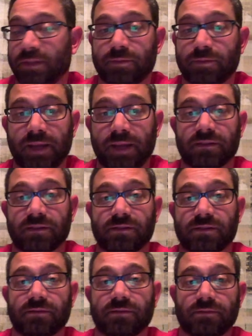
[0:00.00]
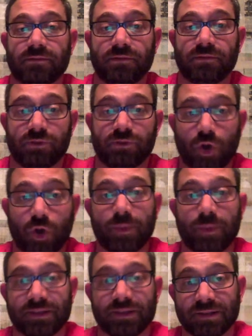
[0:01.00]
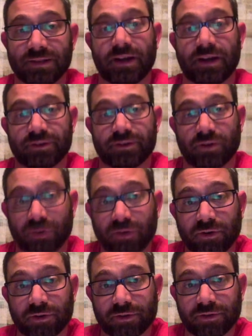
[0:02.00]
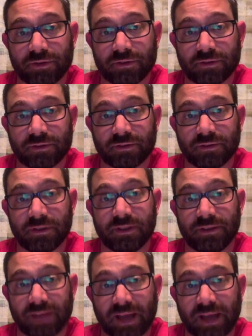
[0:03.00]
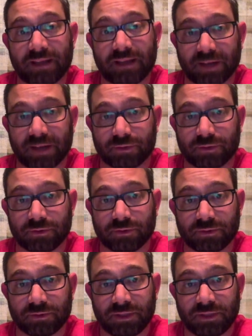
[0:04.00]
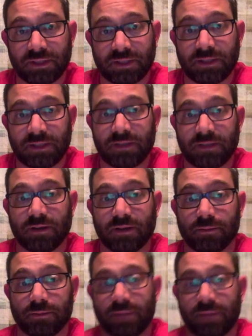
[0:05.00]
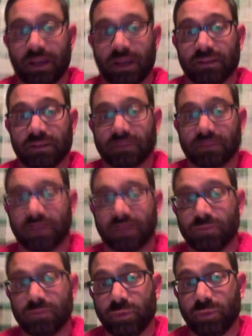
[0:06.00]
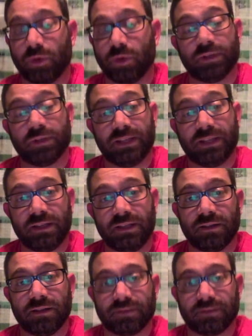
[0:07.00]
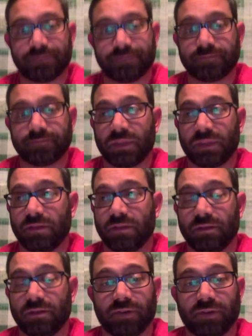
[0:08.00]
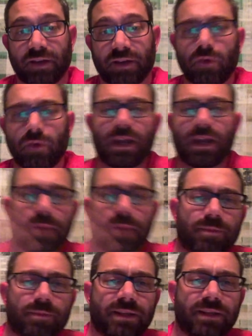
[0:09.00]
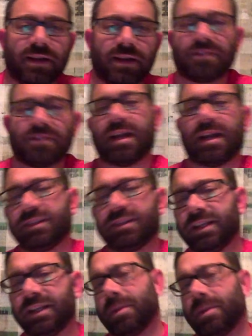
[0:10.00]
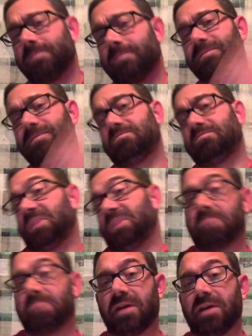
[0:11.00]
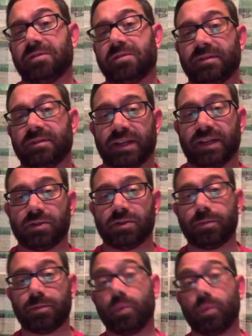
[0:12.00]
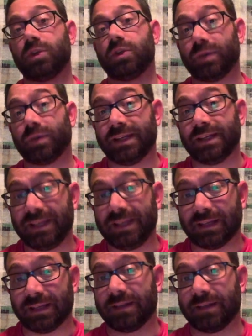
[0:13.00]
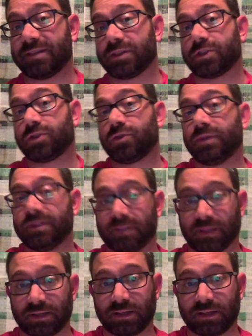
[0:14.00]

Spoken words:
man's utopian desires on earth in that natural end. And we don't need the divine. Oh yeah, it might be nice. Technically, it might be better than nature, but we don't need it. It's extrinsic.